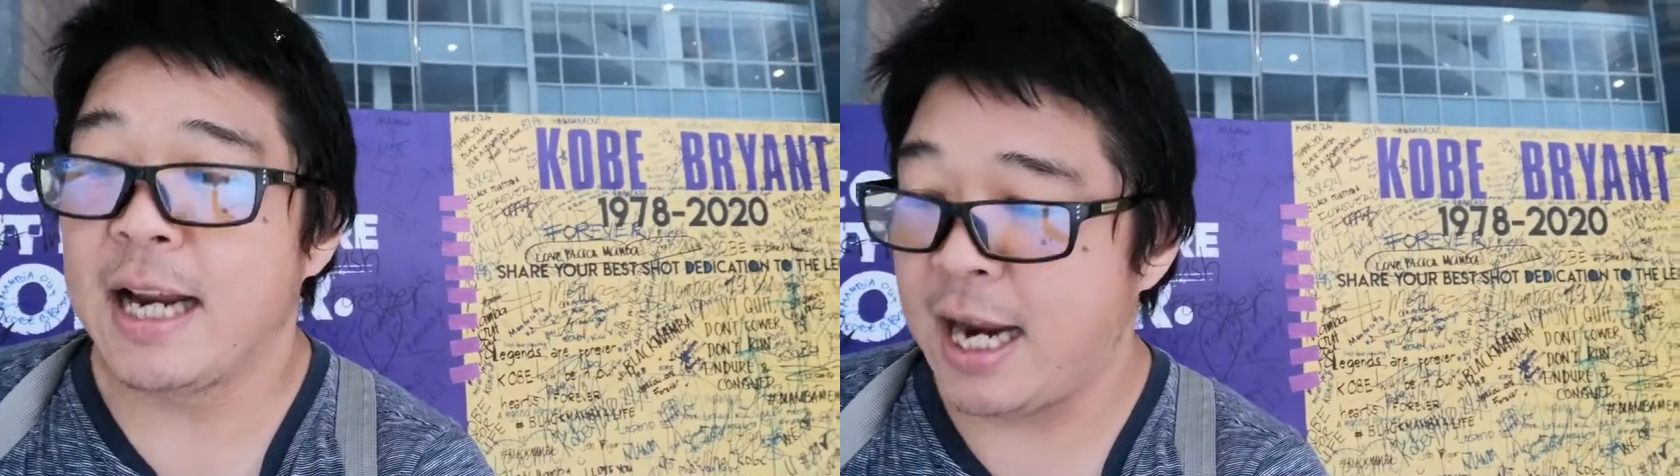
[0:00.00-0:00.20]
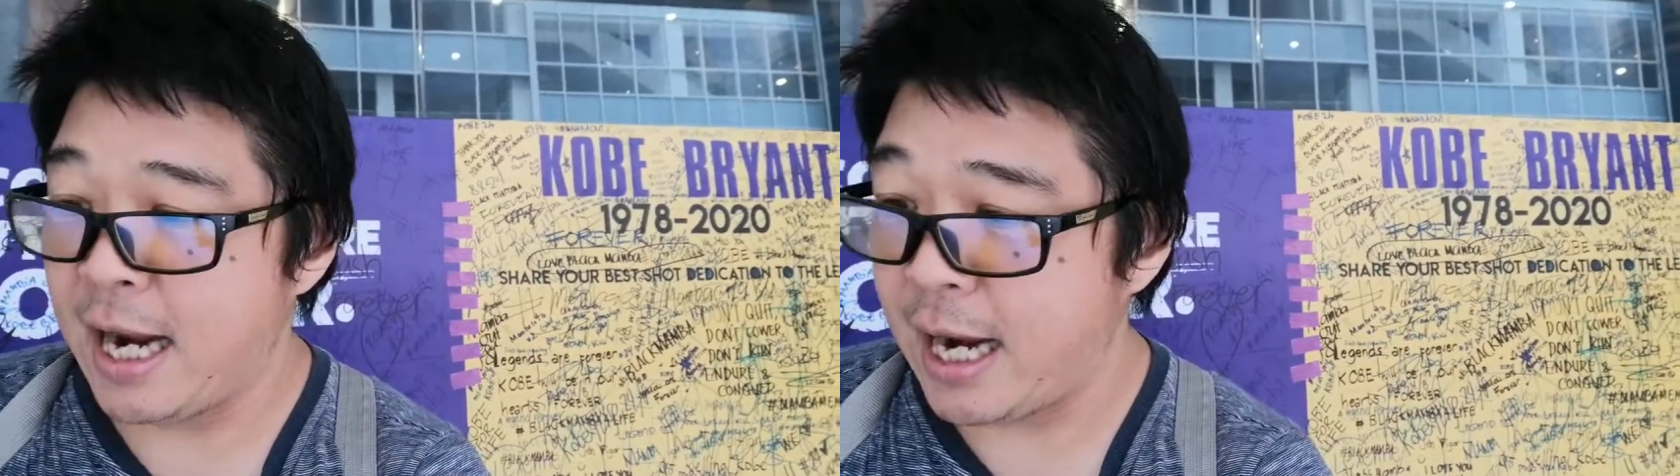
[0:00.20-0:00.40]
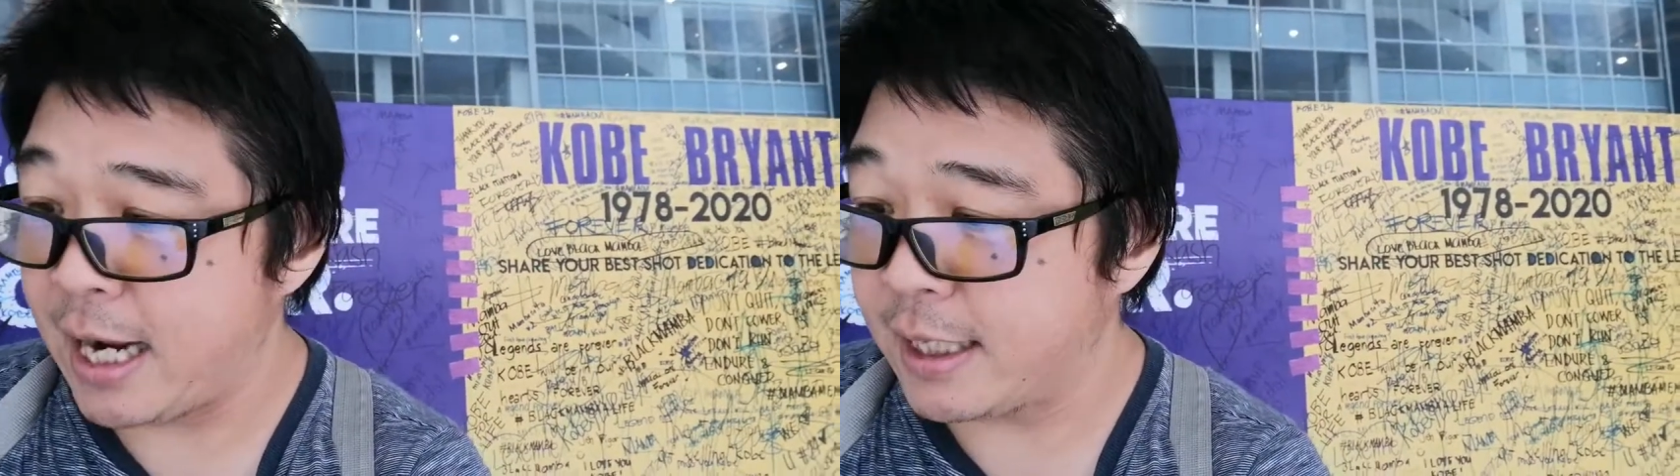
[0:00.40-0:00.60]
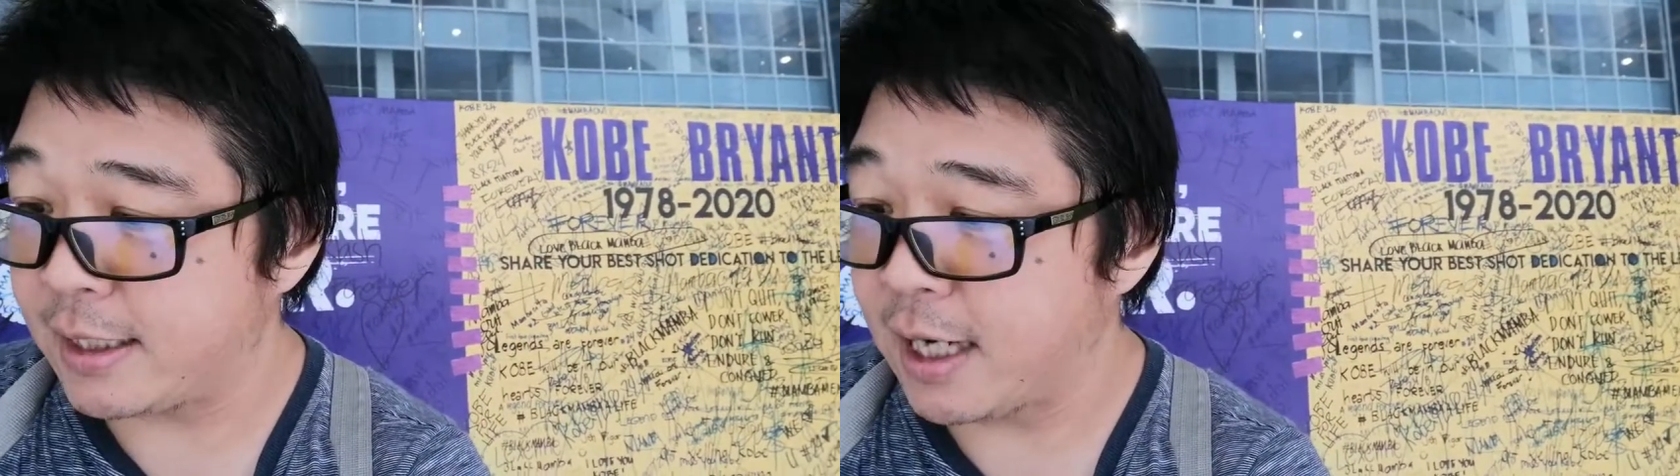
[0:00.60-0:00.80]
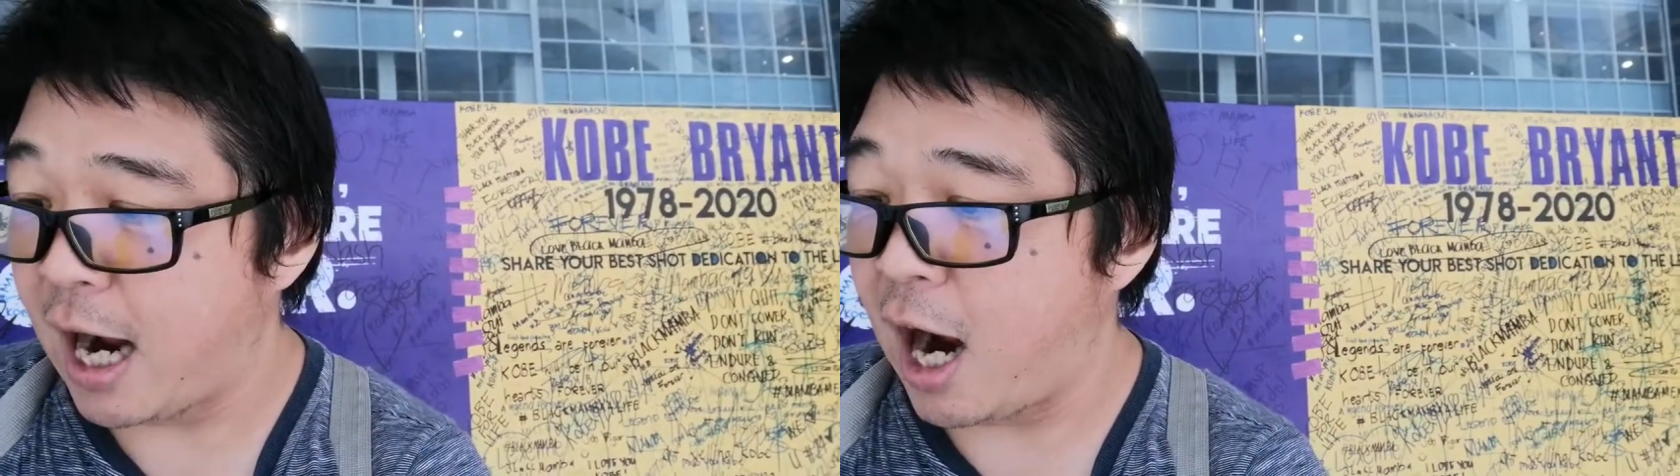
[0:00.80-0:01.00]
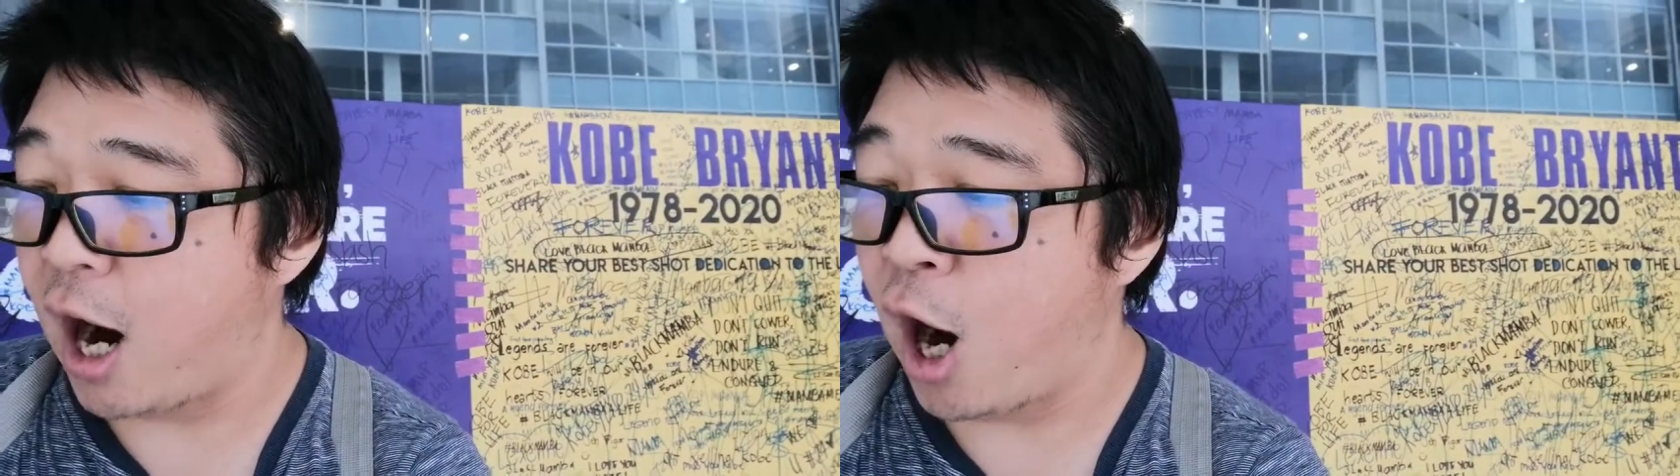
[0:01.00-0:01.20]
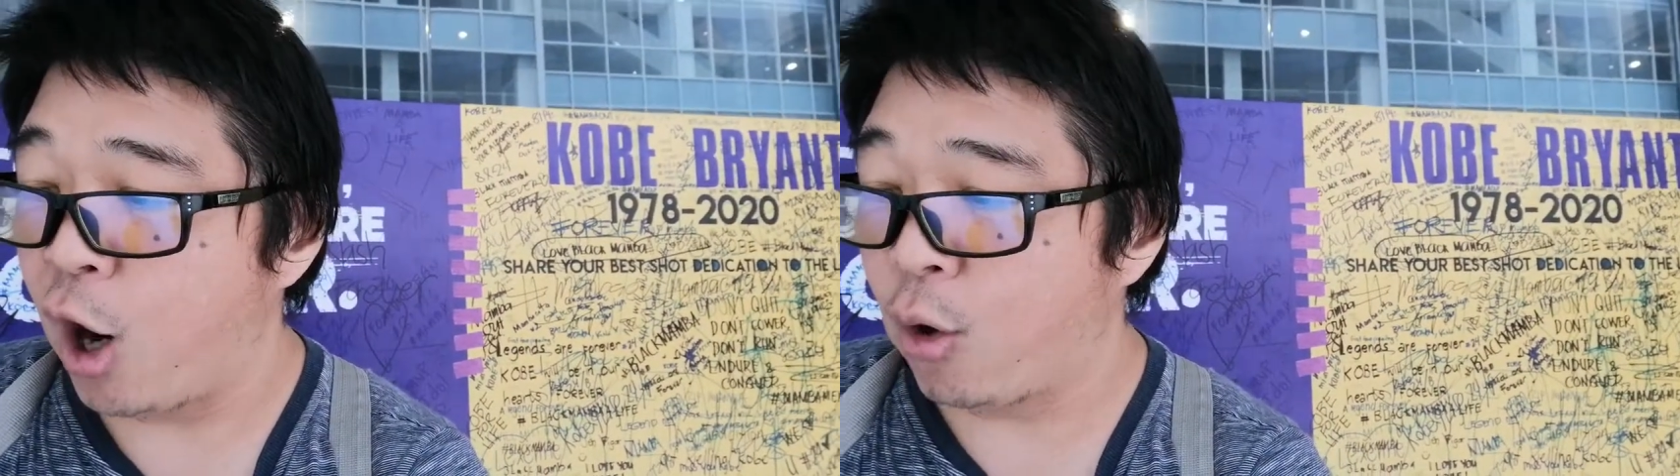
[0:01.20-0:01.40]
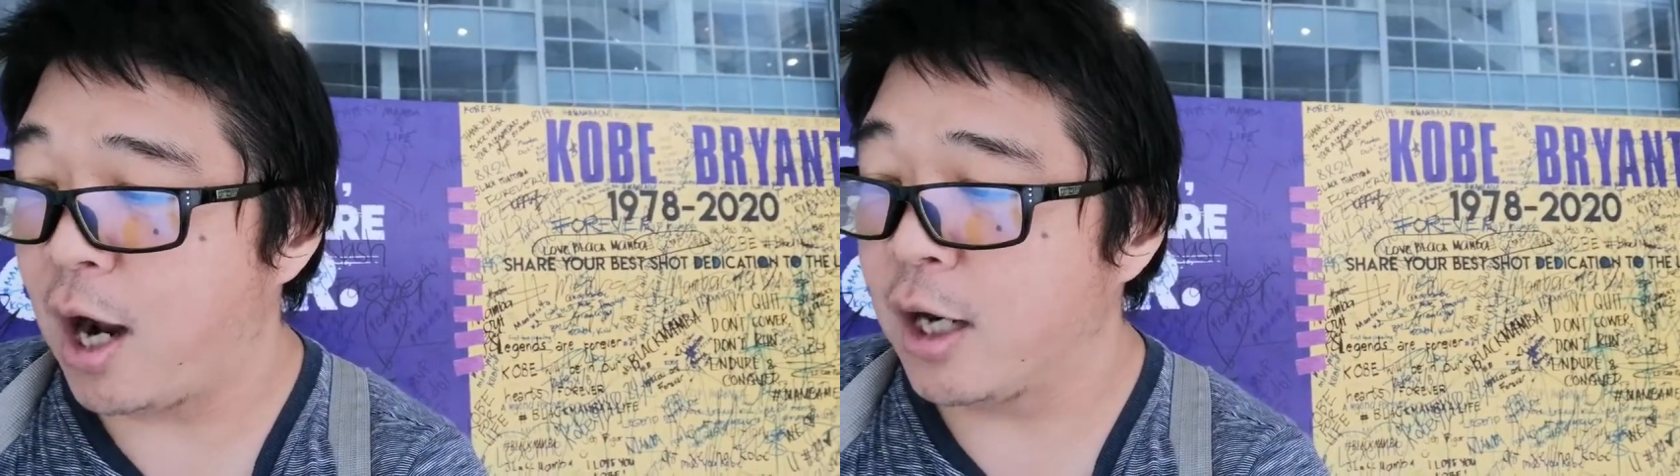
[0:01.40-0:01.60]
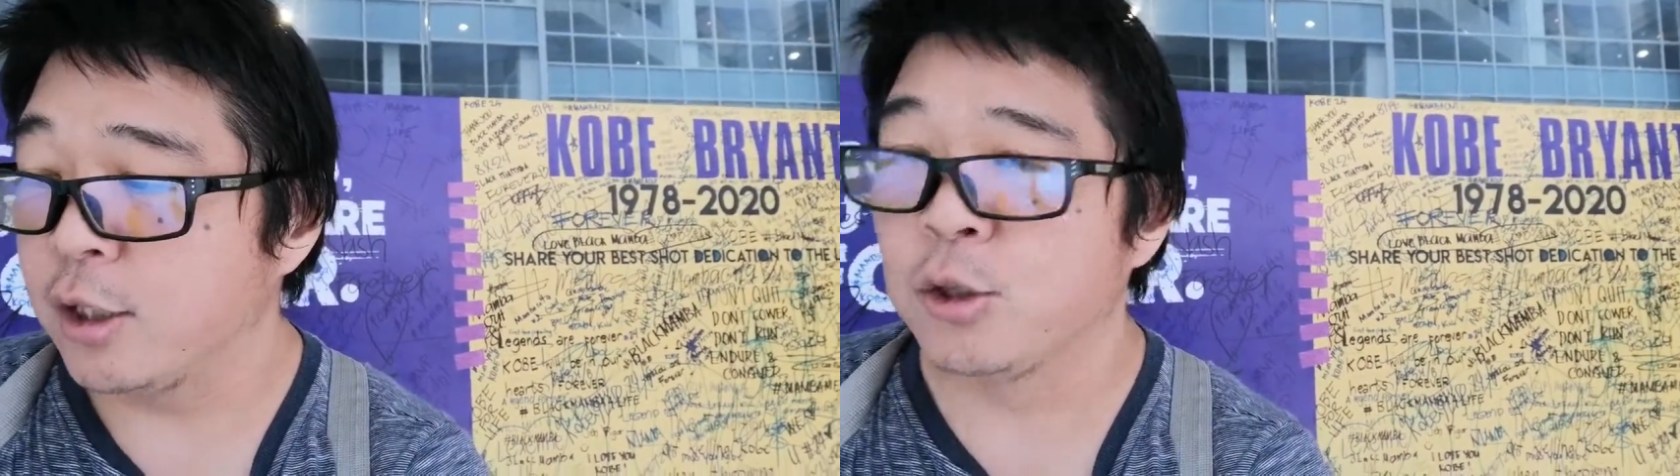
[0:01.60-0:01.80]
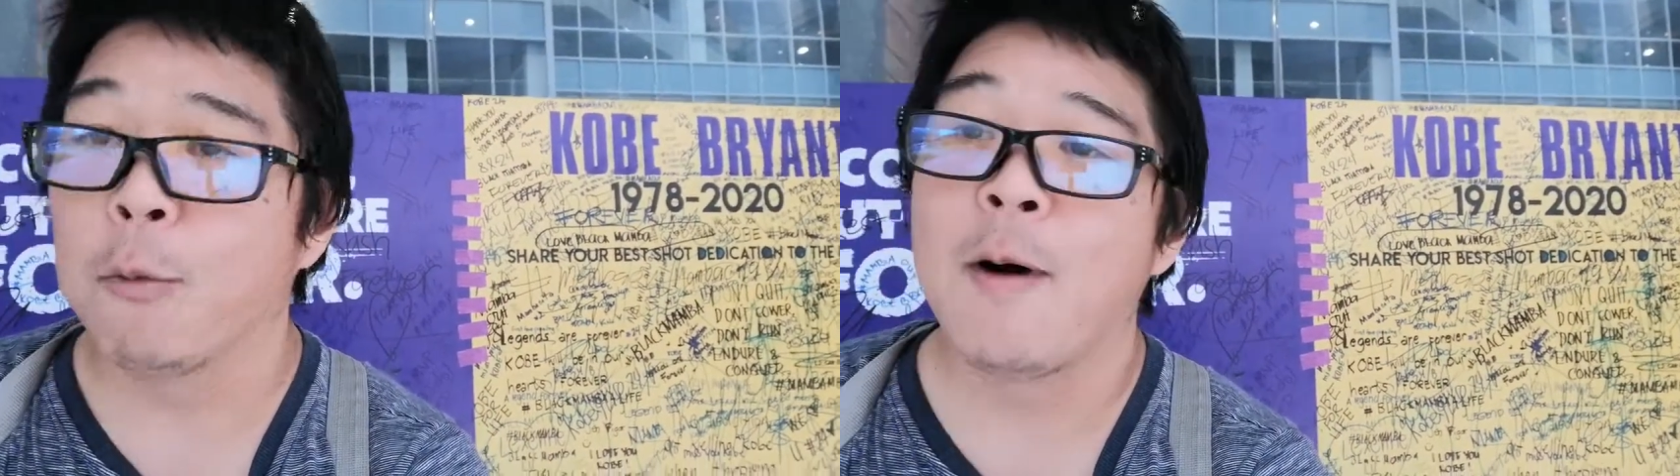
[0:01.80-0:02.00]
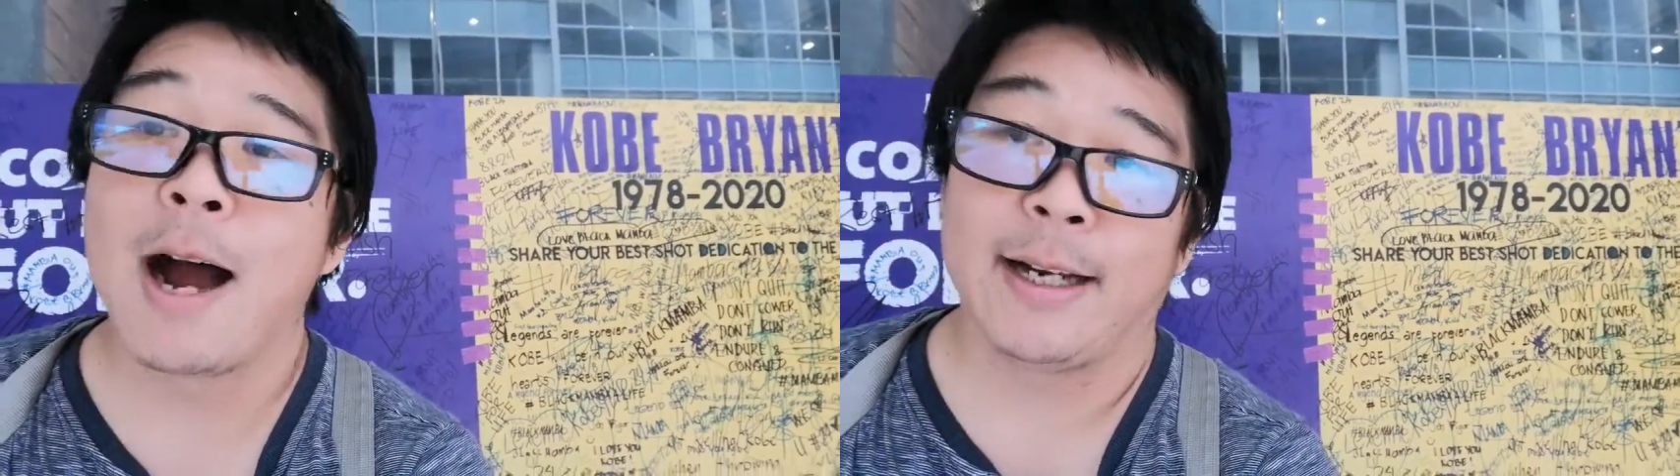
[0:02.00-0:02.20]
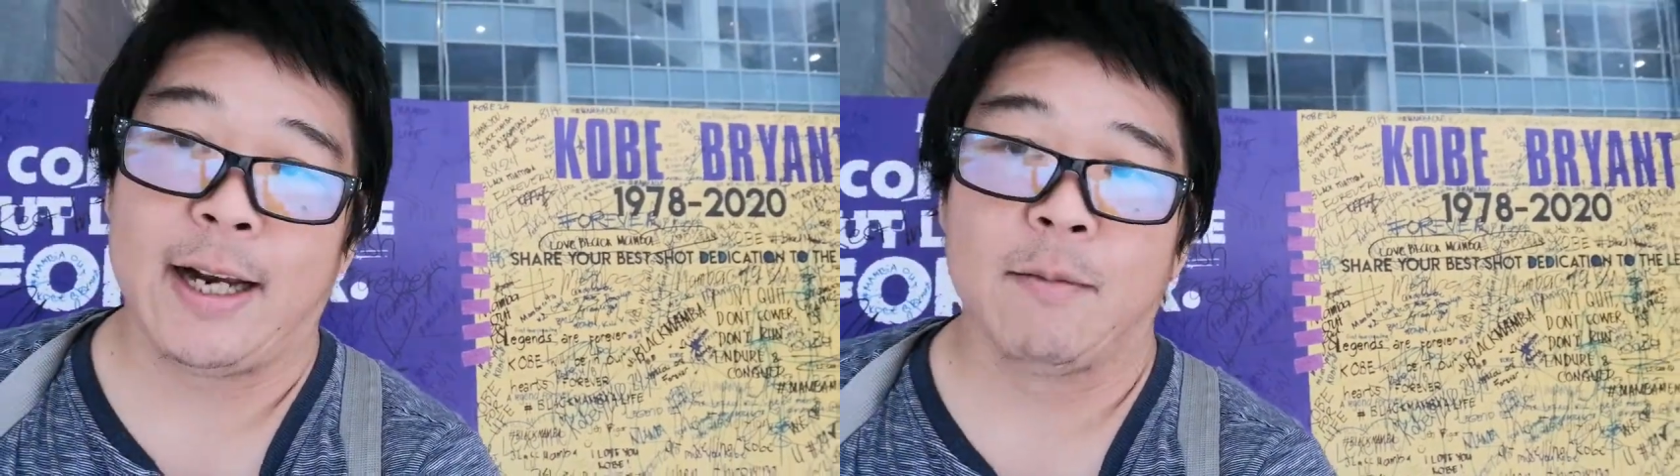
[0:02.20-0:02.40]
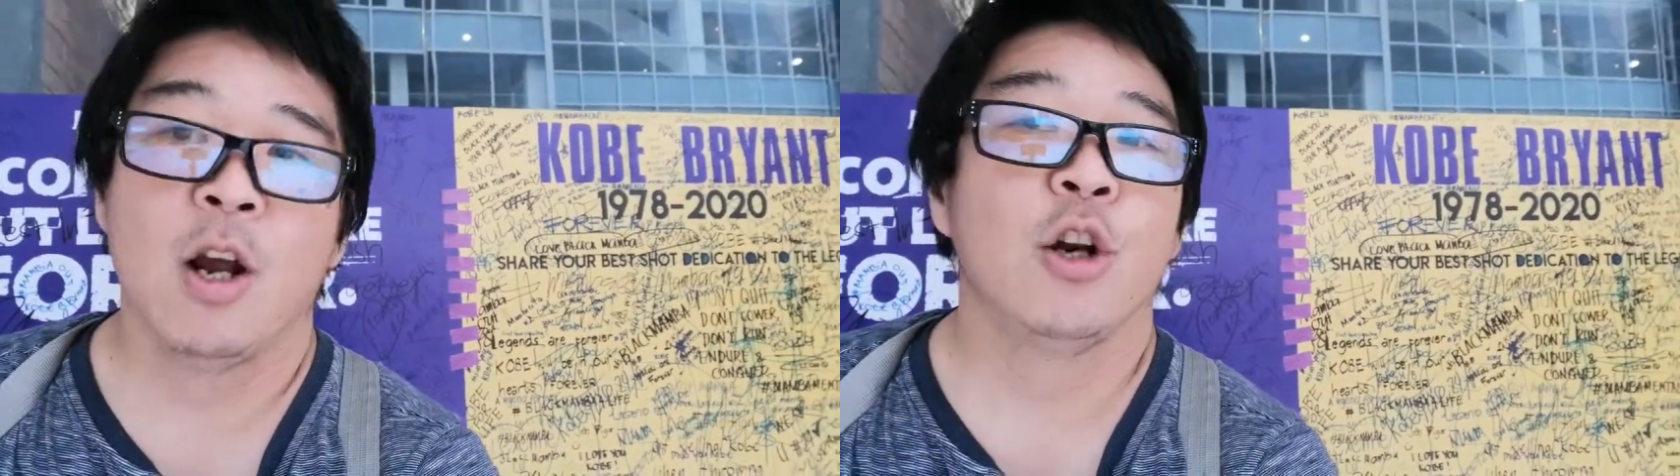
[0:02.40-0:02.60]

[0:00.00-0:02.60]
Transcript: is Ara Zovanian,